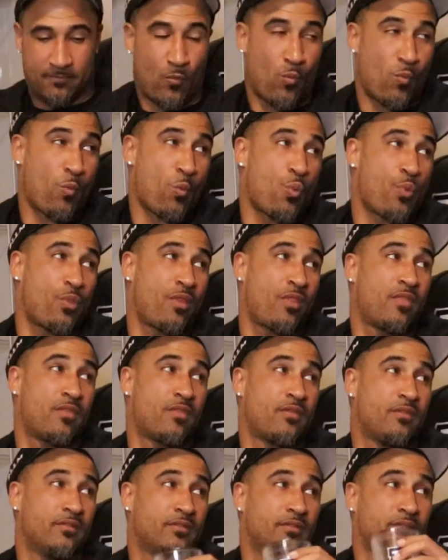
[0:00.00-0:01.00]
Um,
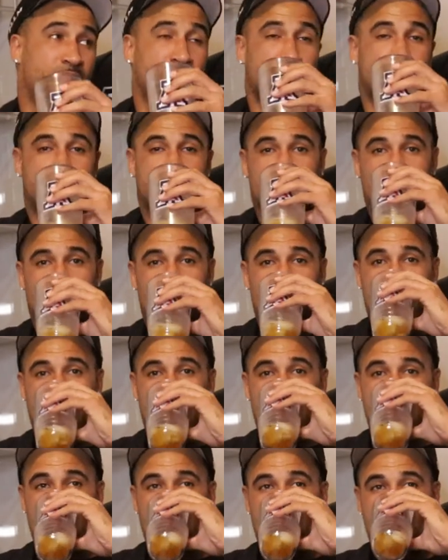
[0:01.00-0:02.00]
came out.
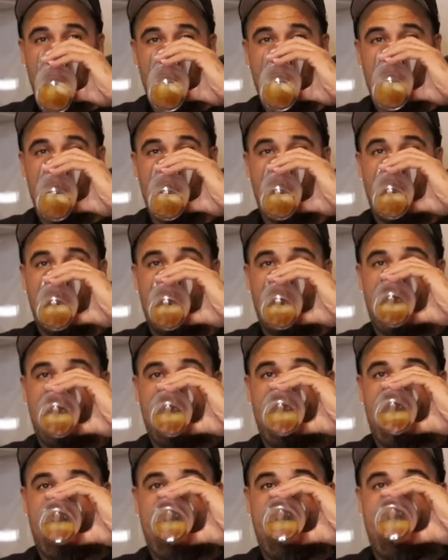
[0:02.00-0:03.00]
I came out
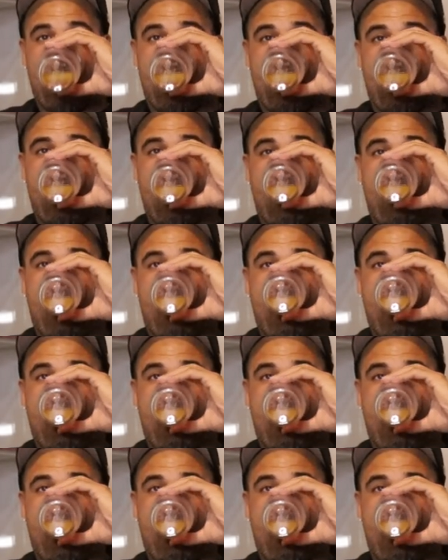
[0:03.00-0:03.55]
2018.